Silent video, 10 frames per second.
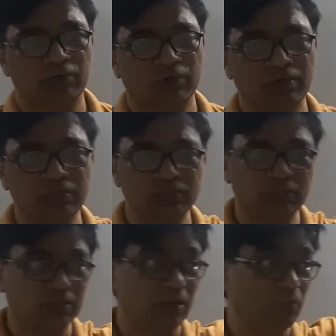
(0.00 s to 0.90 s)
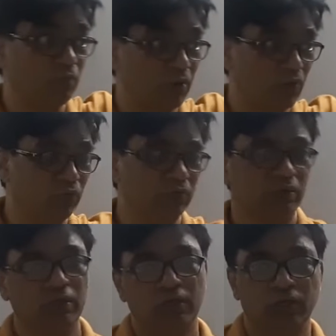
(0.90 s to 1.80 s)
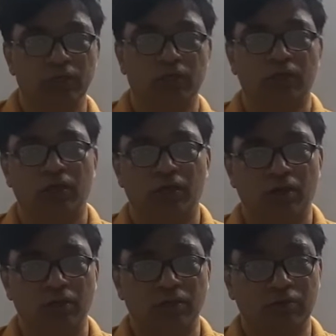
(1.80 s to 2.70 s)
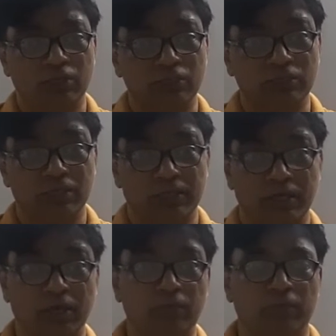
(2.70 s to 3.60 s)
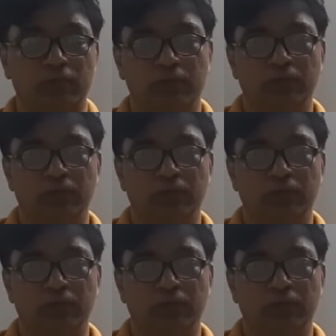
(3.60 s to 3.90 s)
One is the compound and another one is the element.